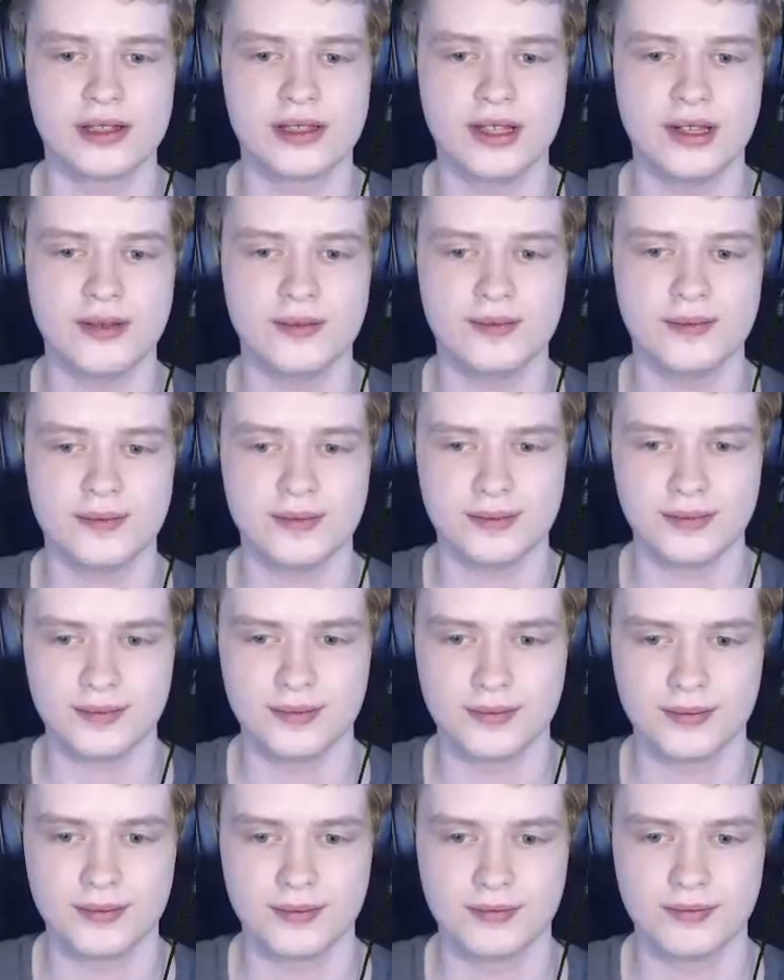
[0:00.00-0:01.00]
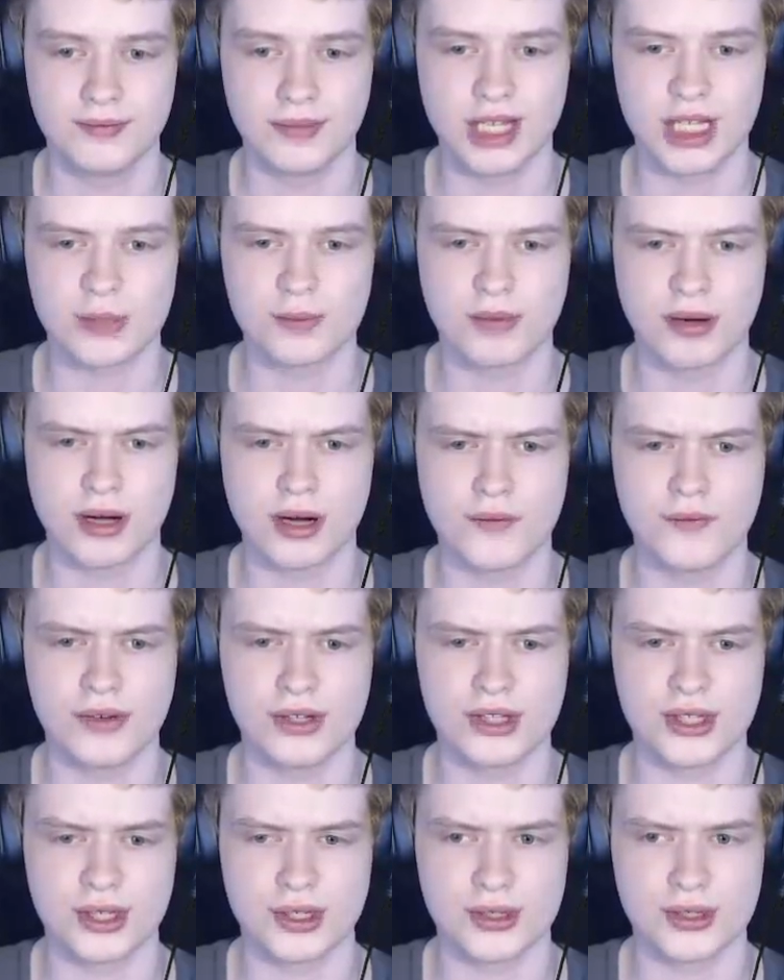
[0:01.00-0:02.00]
it. Makes perfect
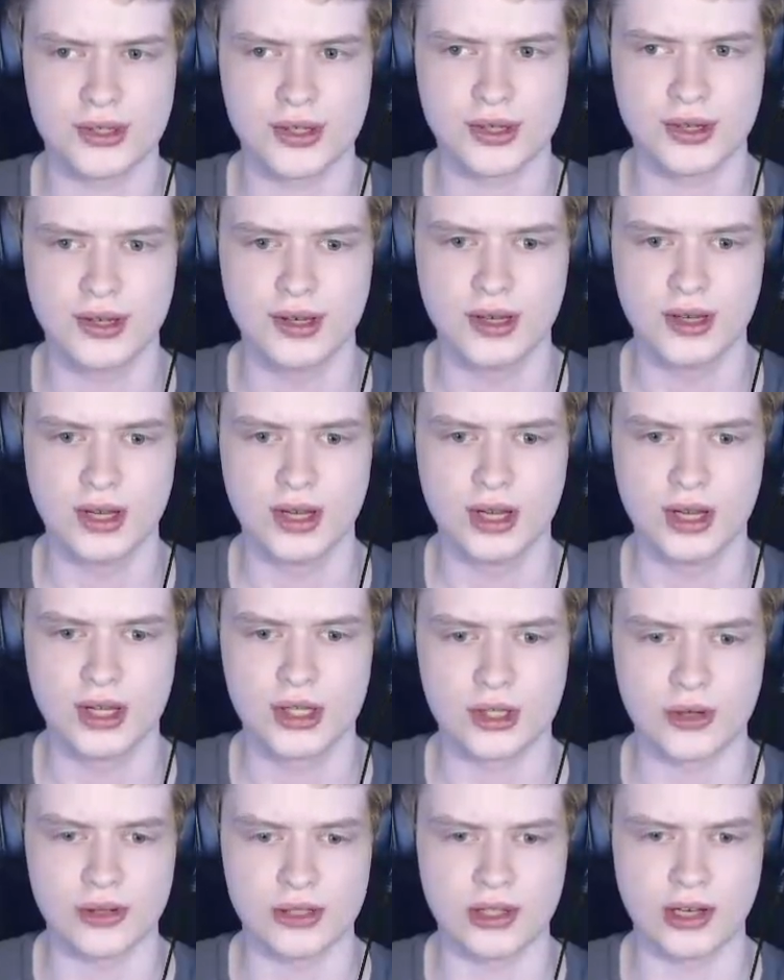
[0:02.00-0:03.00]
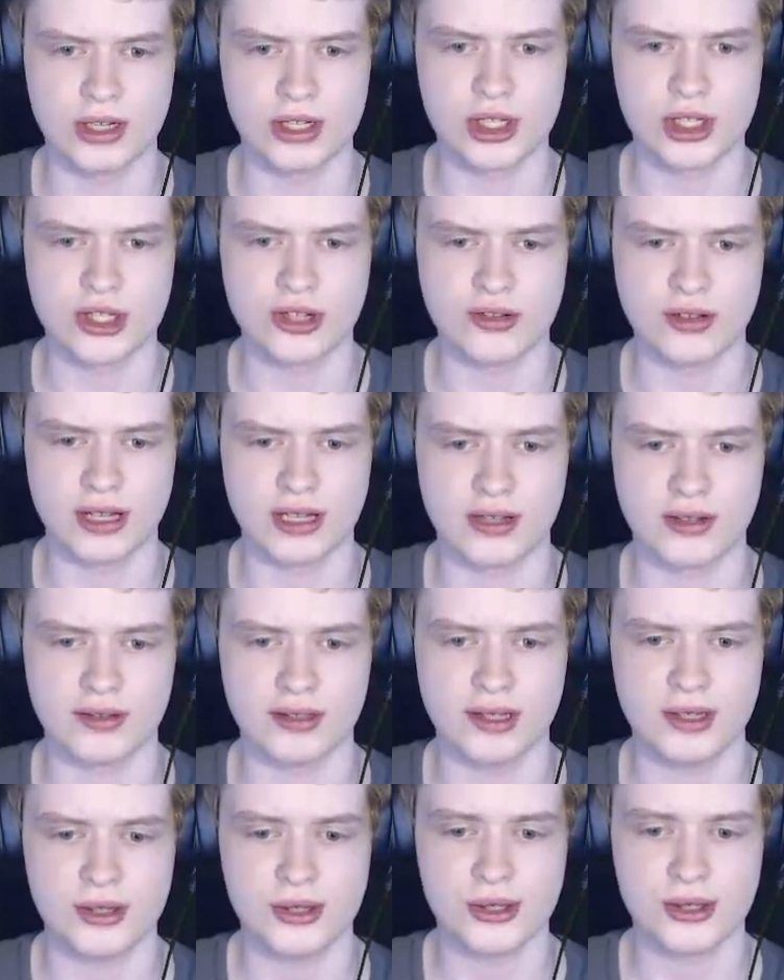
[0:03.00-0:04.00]
sense. So did I just click on
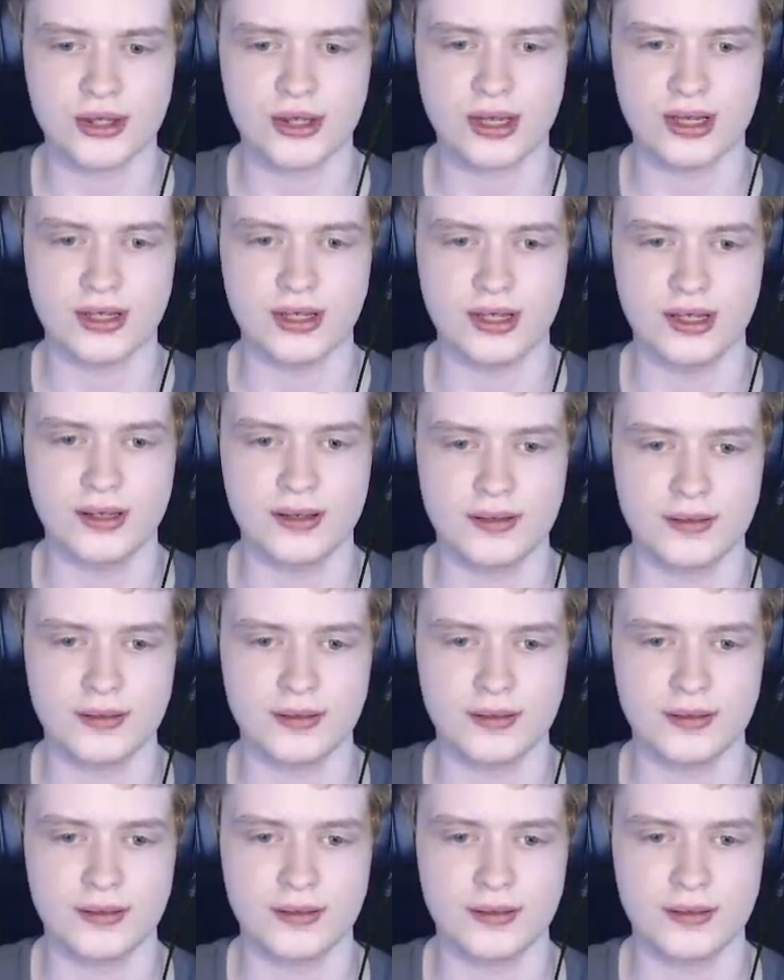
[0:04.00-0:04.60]
this and it...